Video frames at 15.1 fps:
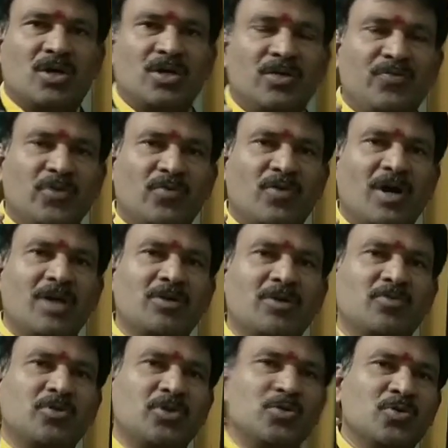if you want
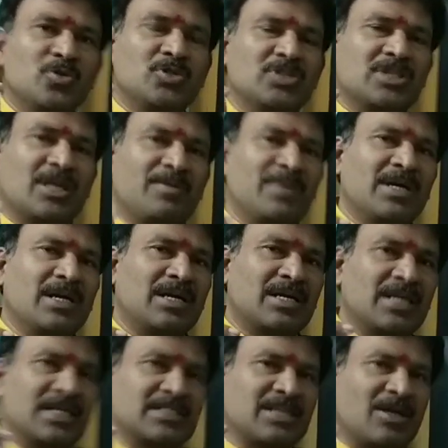to use chemical
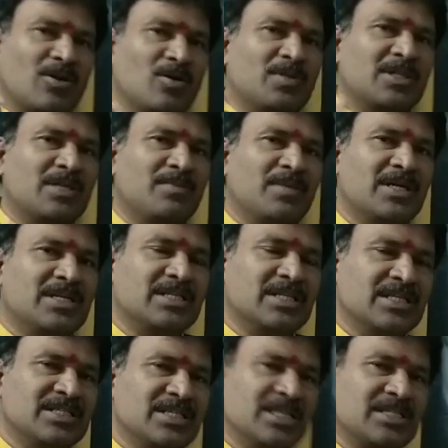drugs allopathy
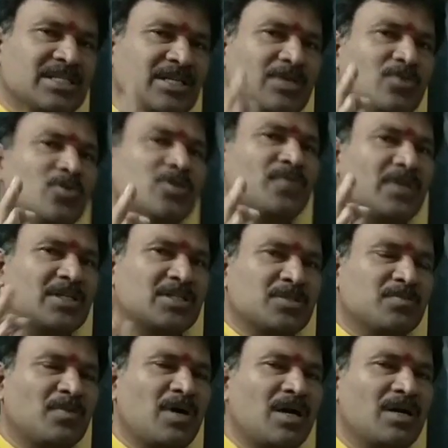medicine, just use for
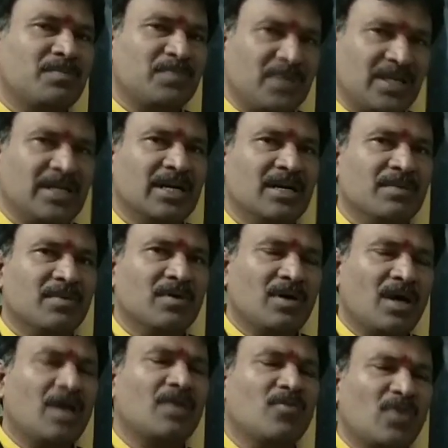small period
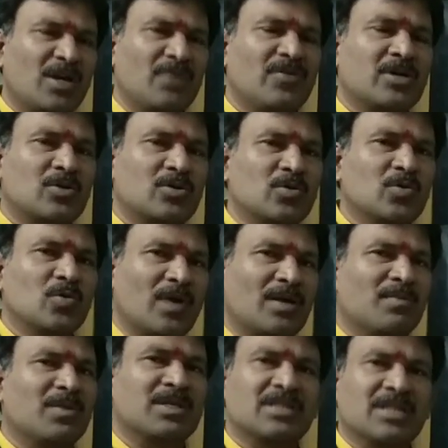or one week to
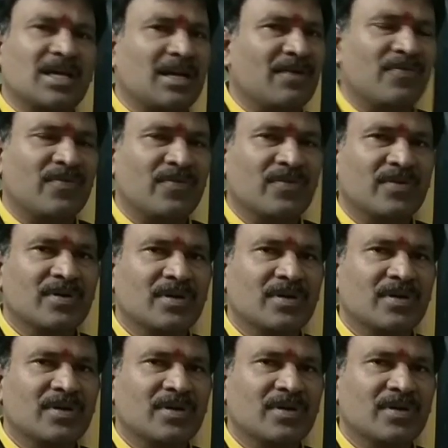one month enough.